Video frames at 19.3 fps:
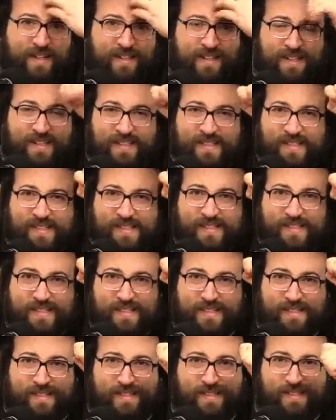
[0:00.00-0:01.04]
This
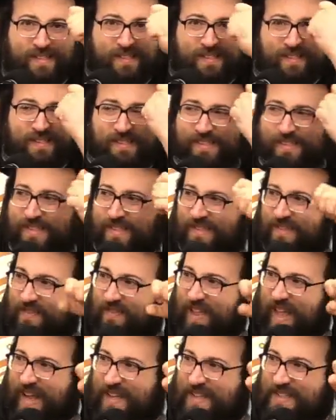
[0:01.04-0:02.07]

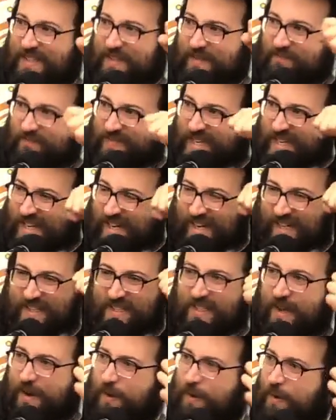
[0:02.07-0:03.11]
takes
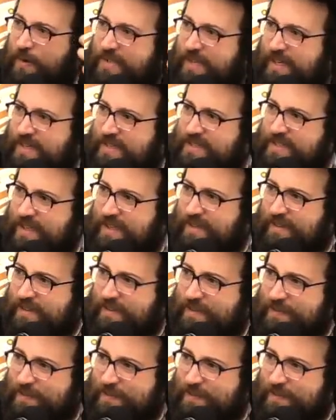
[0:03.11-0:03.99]
kratz laros. How you say it?